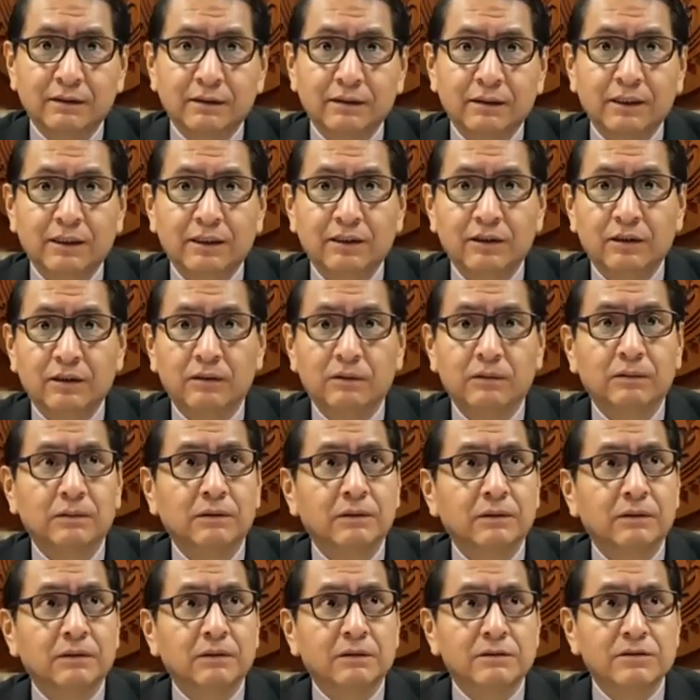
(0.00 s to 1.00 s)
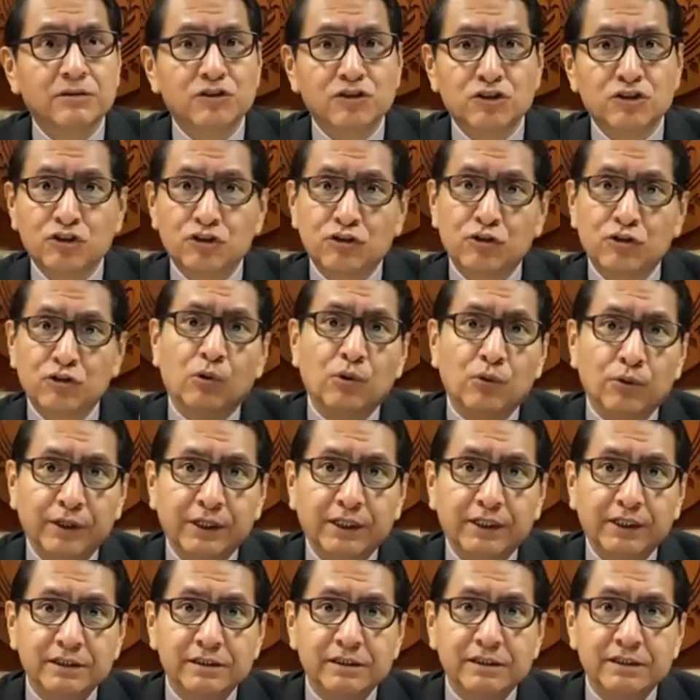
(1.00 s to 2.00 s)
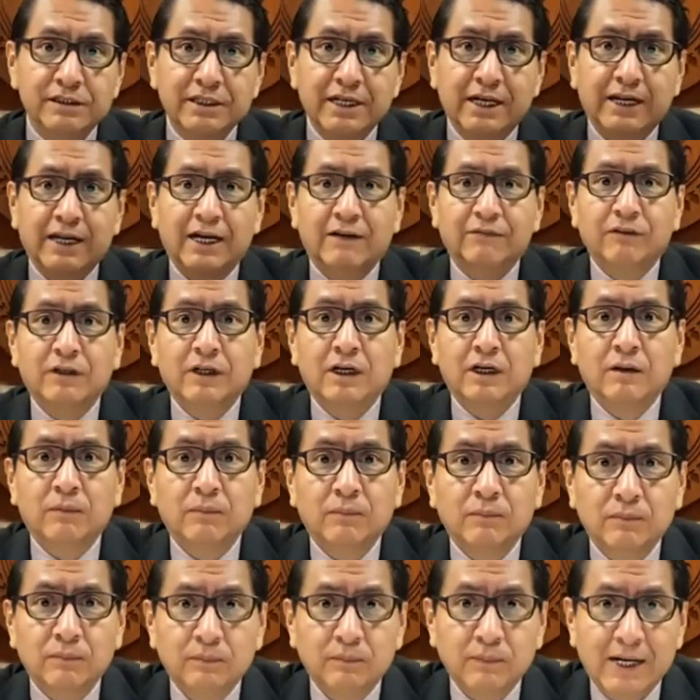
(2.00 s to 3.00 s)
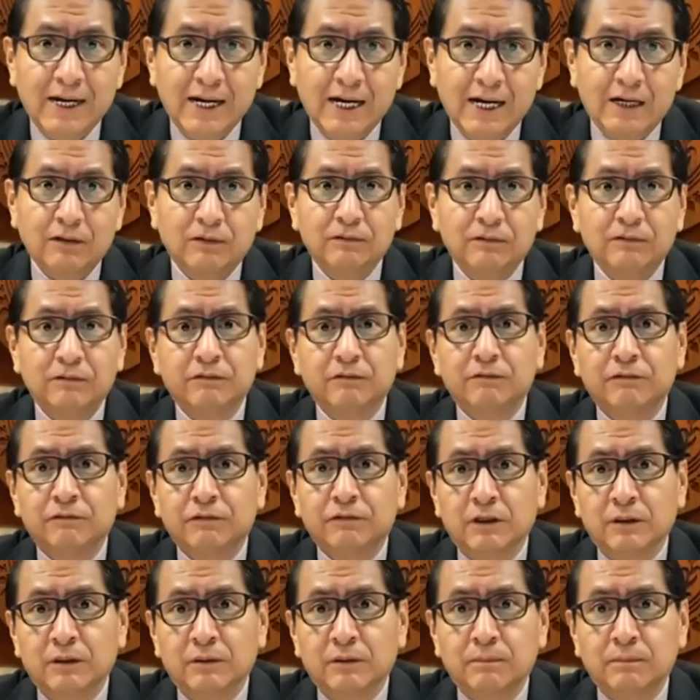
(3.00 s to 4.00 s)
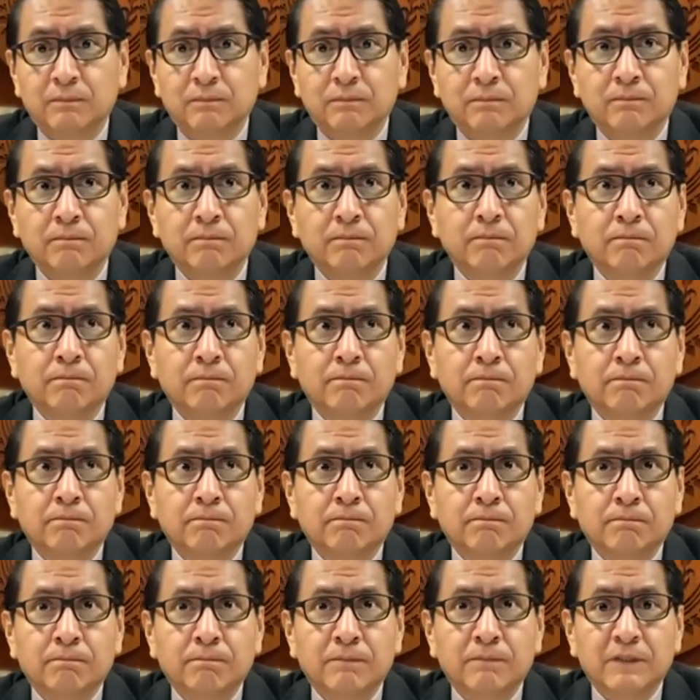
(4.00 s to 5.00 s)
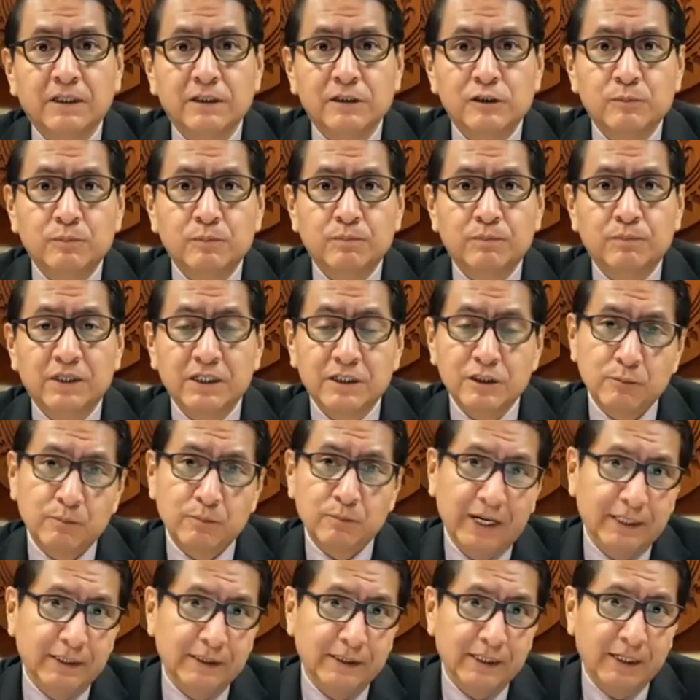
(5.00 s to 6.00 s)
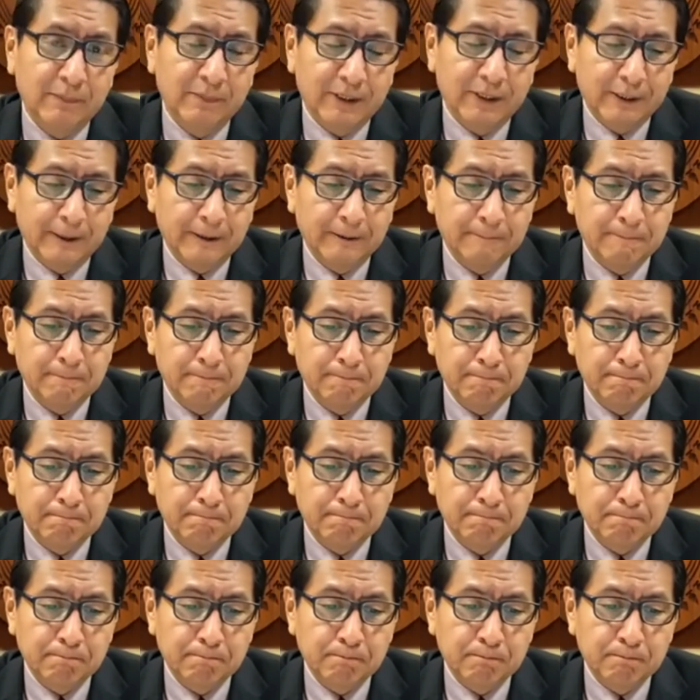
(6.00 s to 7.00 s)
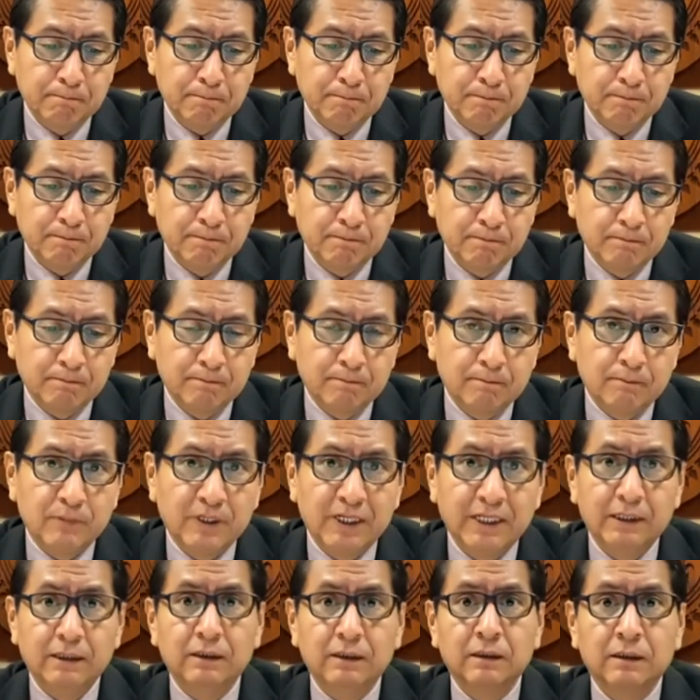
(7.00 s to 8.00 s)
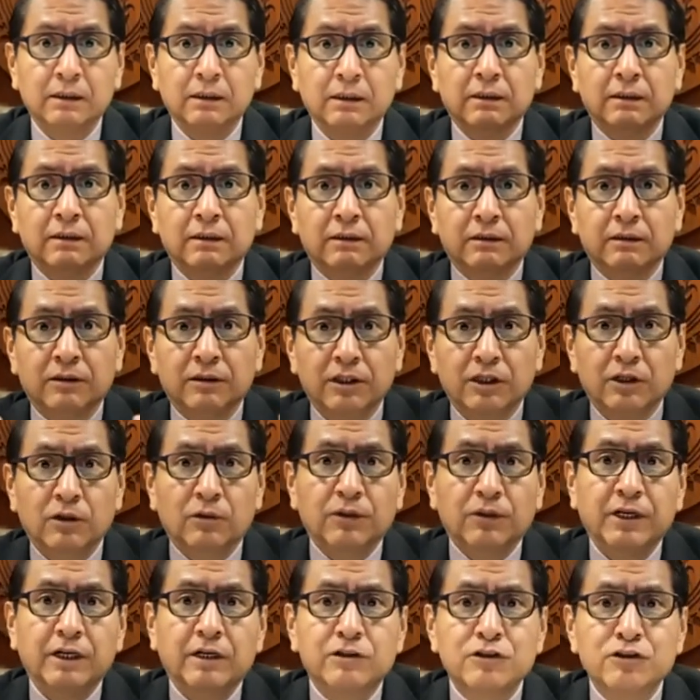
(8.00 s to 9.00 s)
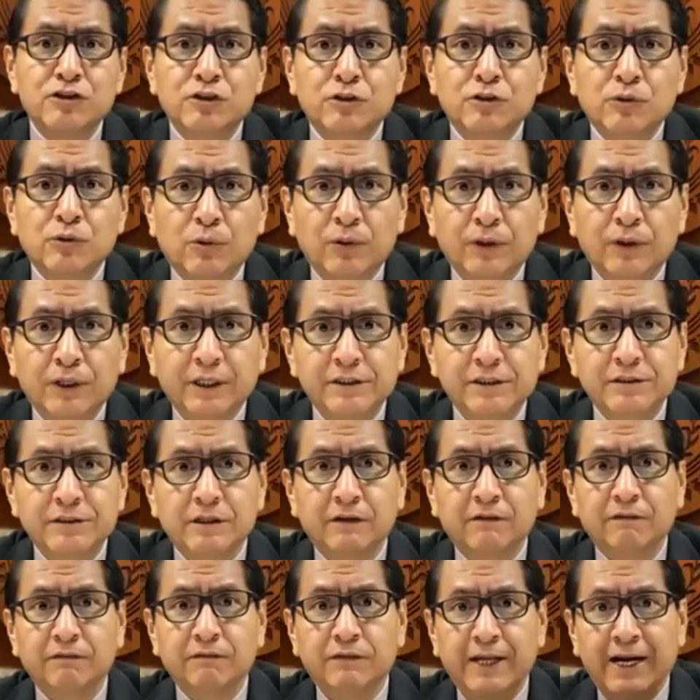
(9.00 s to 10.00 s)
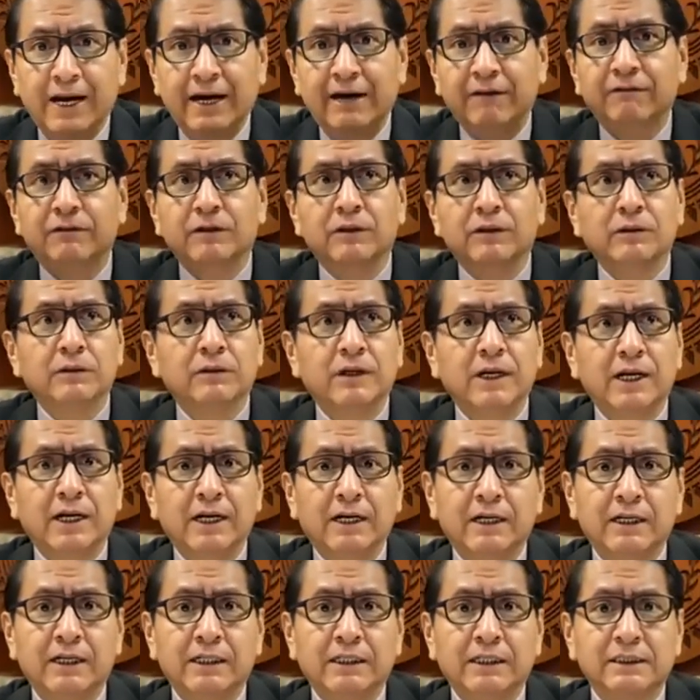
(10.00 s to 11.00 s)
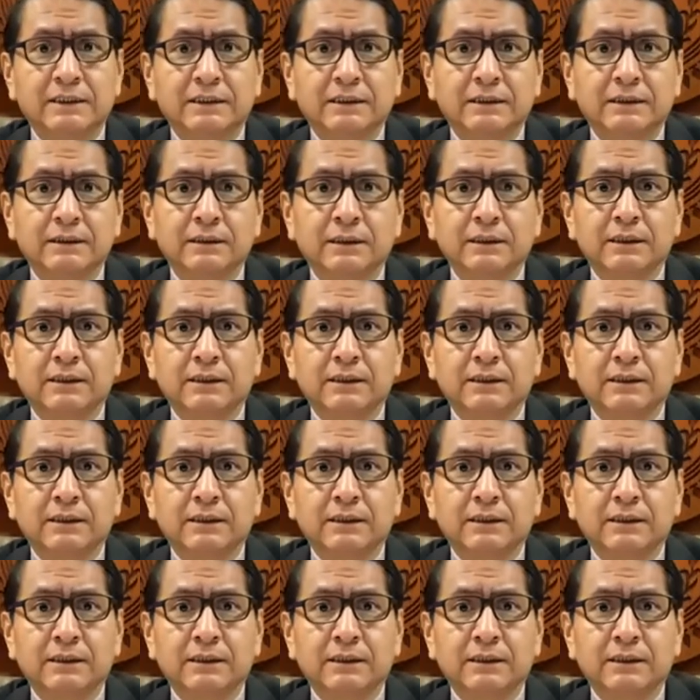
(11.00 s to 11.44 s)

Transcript: you know, stories that have come out from these this pandemic. But you don't hear stories of Navajo has